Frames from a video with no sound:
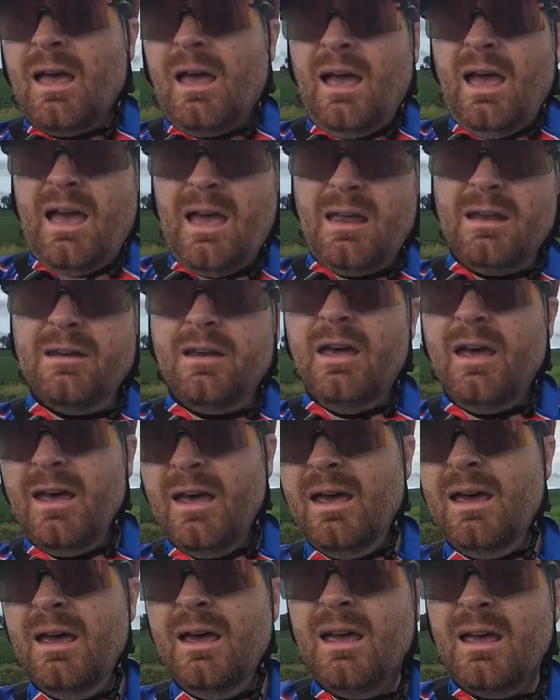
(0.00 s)
and
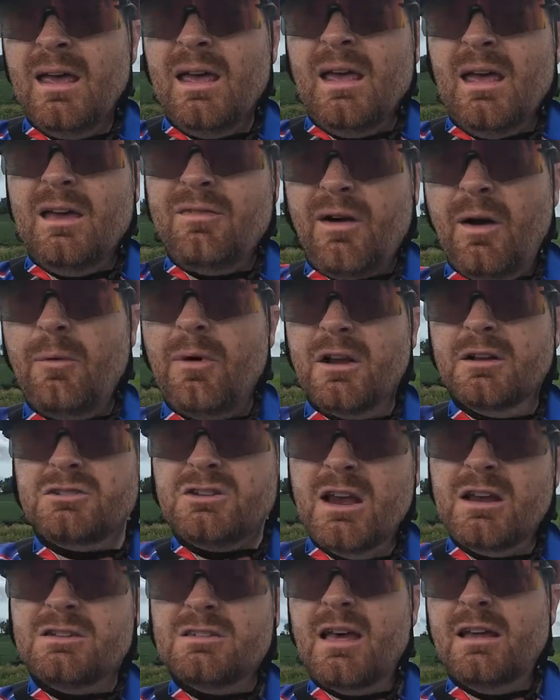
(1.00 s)
if I want to
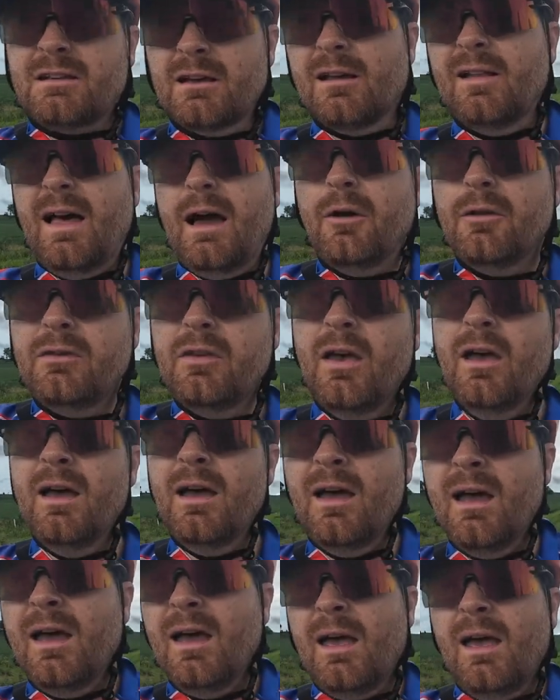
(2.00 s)
change that to clouds,
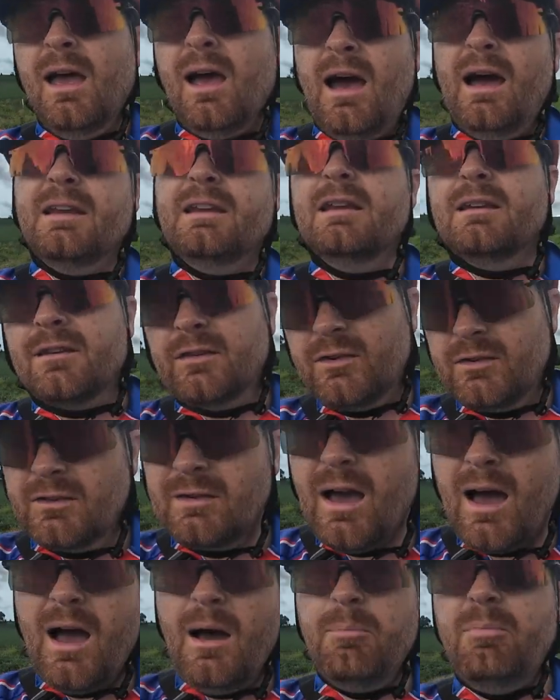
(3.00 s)
I need to
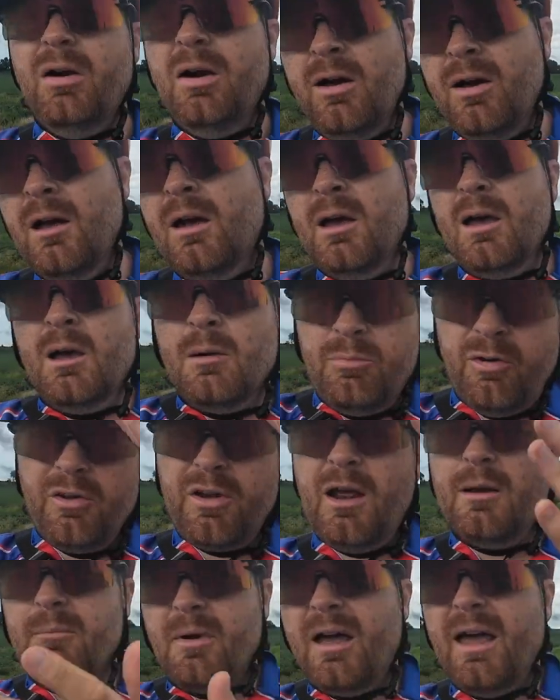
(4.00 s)
stop,
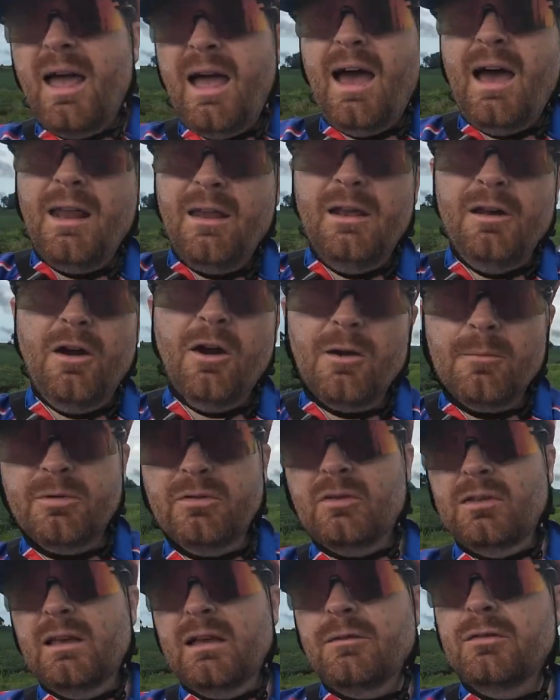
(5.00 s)
put on my hat and arm
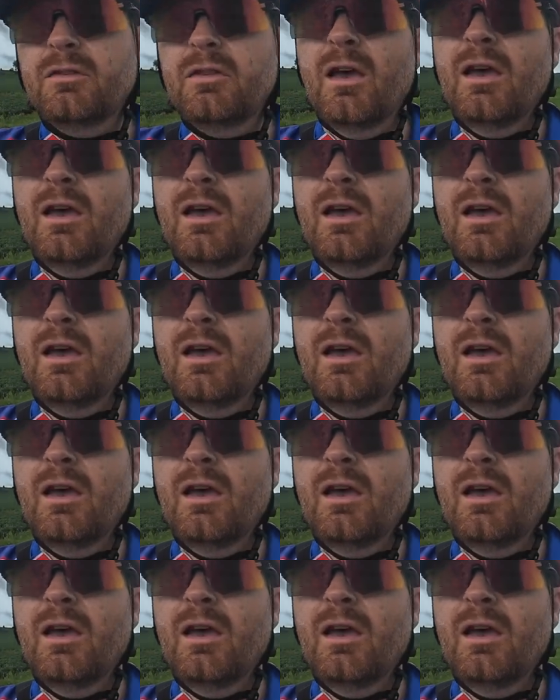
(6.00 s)
sleeves,